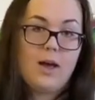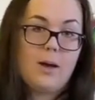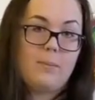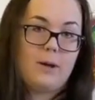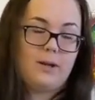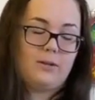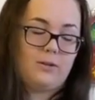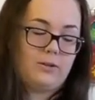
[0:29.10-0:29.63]
a
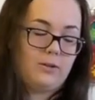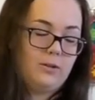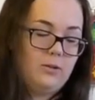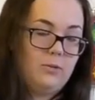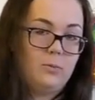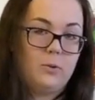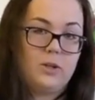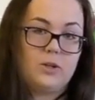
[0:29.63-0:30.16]

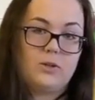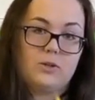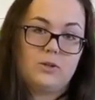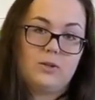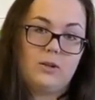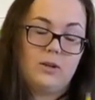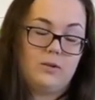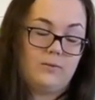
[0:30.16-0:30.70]
pencil, which
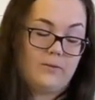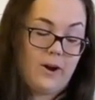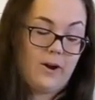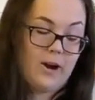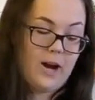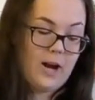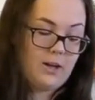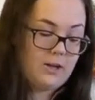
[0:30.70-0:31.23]
is a
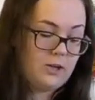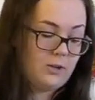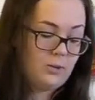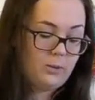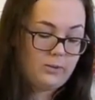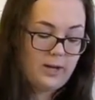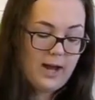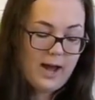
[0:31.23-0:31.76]
very handy
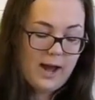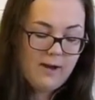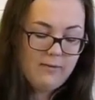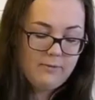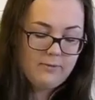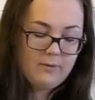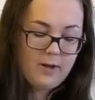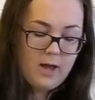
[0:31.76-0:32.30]
tool to have,
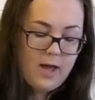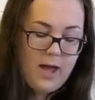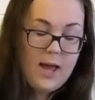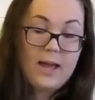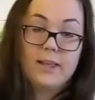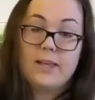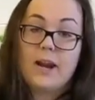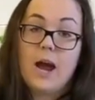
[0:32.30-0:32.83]

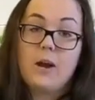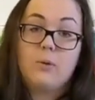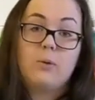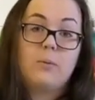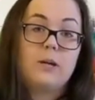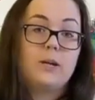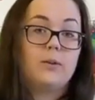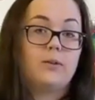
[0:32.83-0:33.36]
and then I will
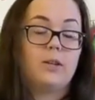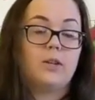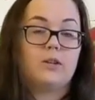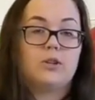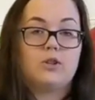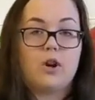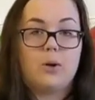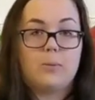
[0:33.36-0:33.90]
be using
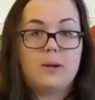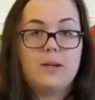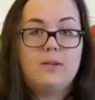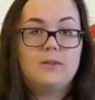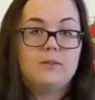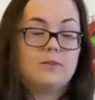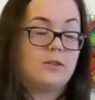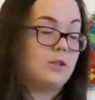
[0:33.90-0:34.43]

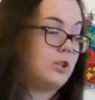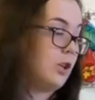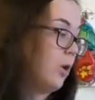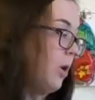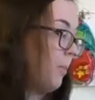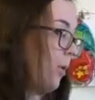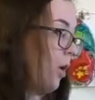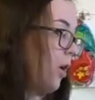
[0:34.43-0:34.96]
Sharpies to show
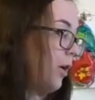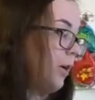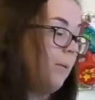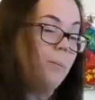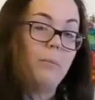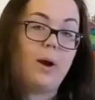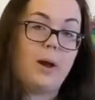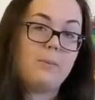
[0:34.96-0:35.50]
up on
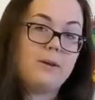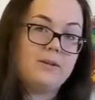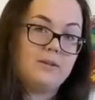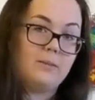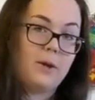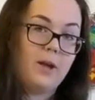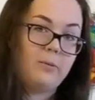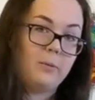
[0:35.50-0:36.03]
my piece
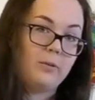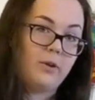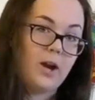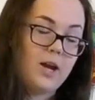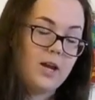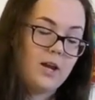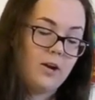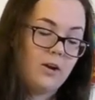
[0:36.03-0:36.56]
of paper
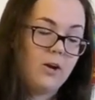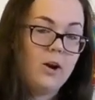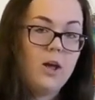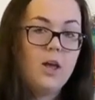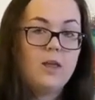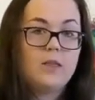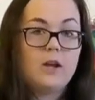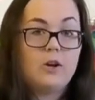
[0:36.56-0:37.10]
right here.
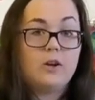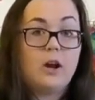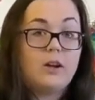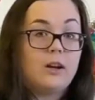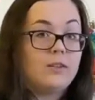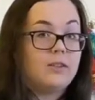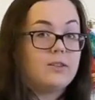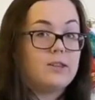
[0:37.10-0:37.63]
They are
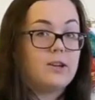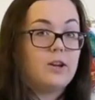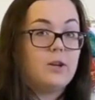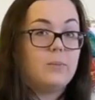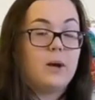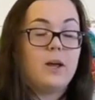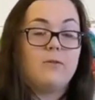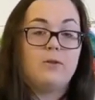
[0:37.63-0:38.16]
not necessary,
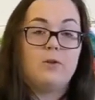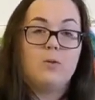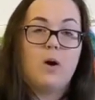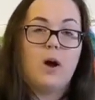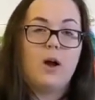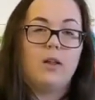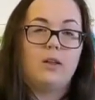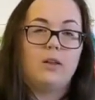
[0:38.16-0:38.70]
but if you
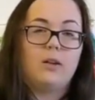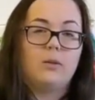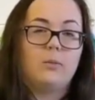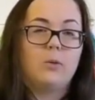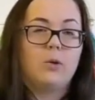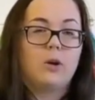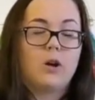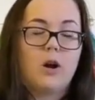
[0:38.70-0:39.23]
want a little
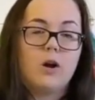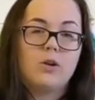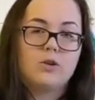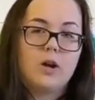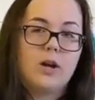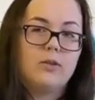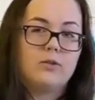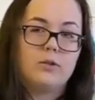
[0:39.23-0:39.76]
more
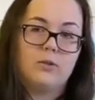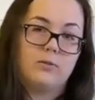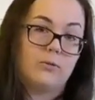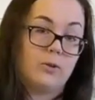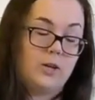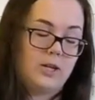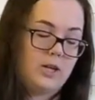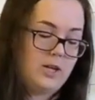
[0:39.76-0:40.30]
contrast, you're
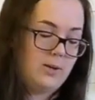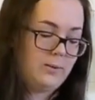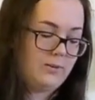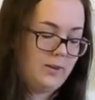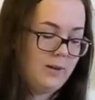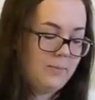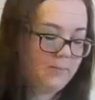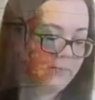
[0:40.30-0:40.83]
free to use them.